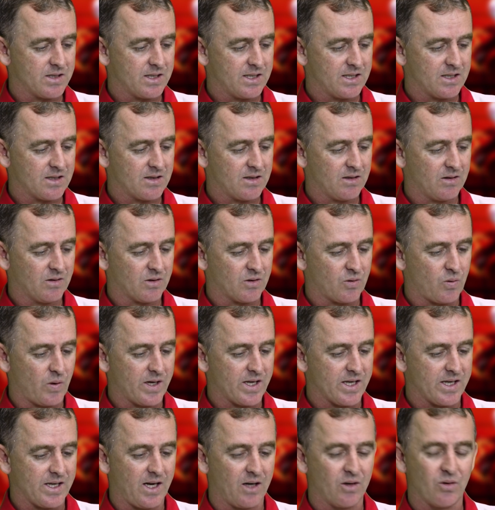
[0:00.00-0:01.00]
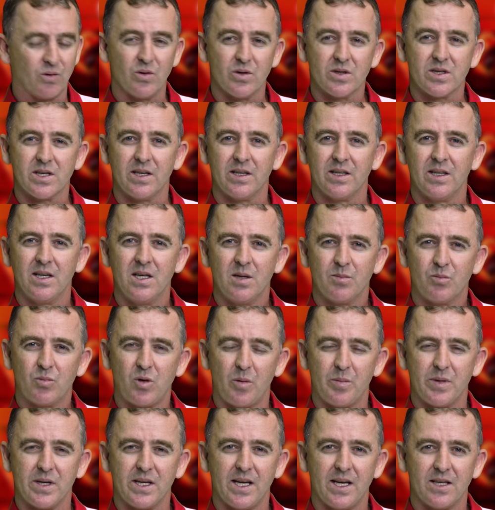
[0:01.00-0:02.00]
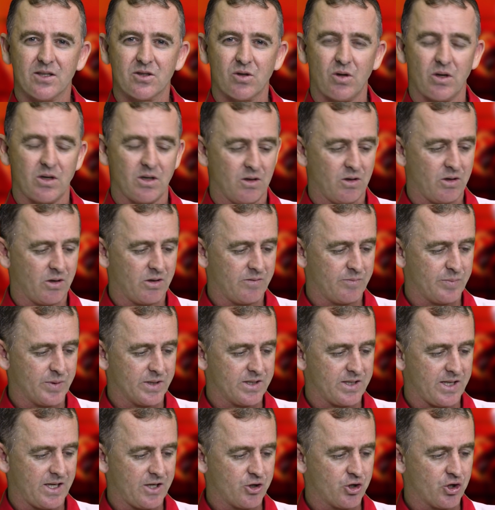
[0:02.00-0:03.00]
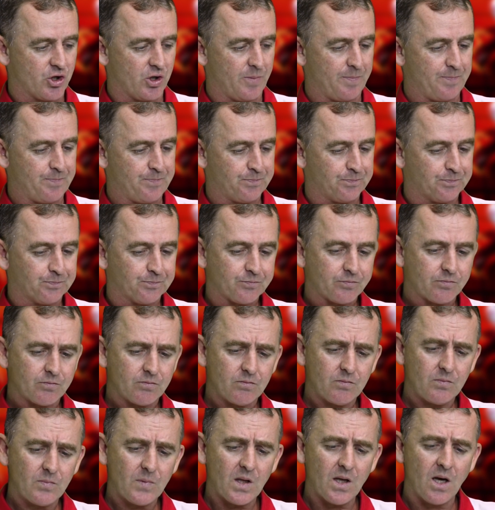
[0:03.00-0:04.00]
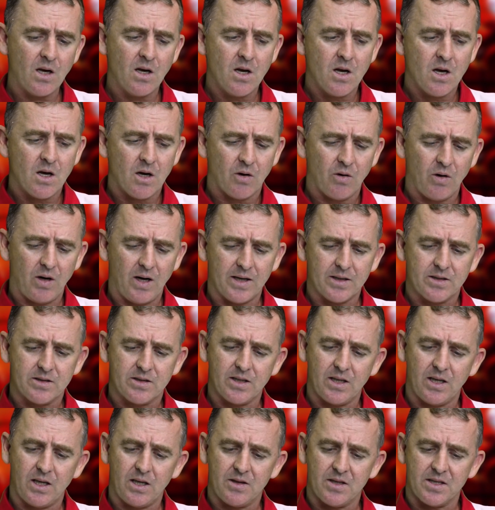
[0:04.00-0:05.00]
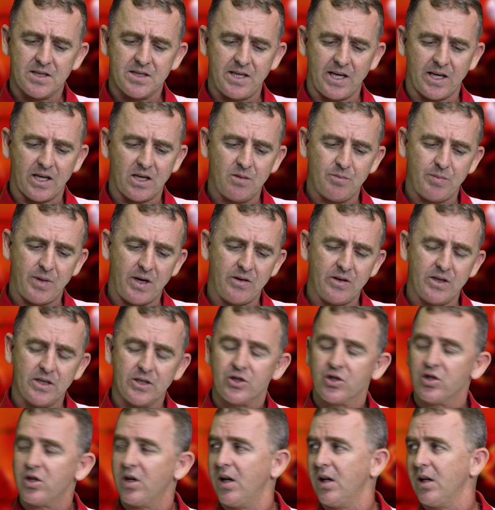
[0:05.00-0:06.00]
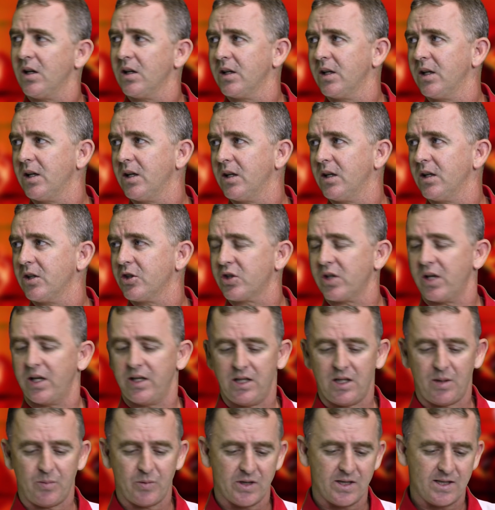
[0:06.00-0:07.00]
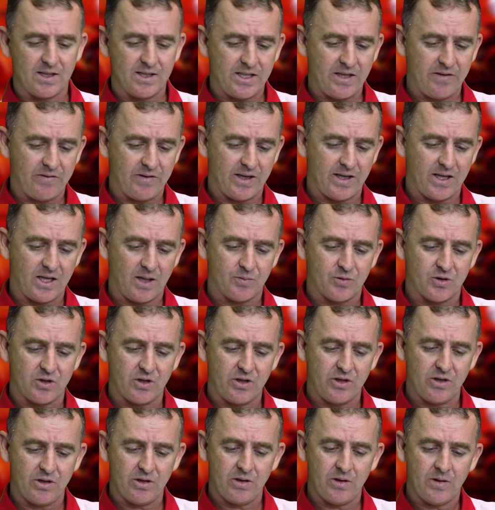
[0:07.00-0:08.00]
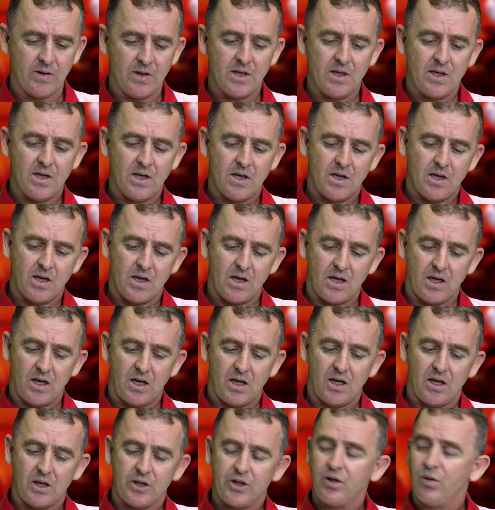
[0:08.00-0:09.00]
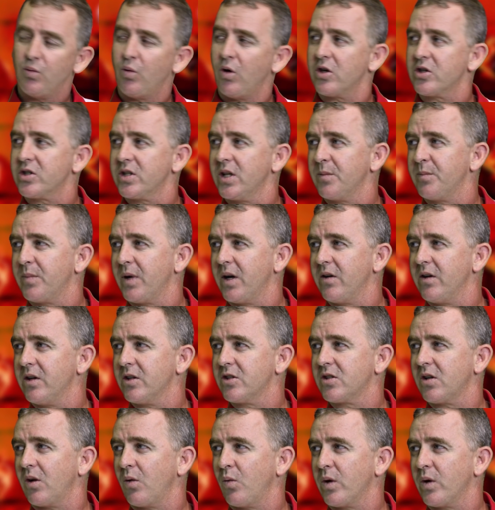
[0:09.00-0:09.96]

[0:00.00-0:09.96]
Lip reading: He's still quite a young horse and probably has got a lot of potential. Right, the second barrier trial, Shahil, I'm going to leave that up to you. You watched that barrier trial.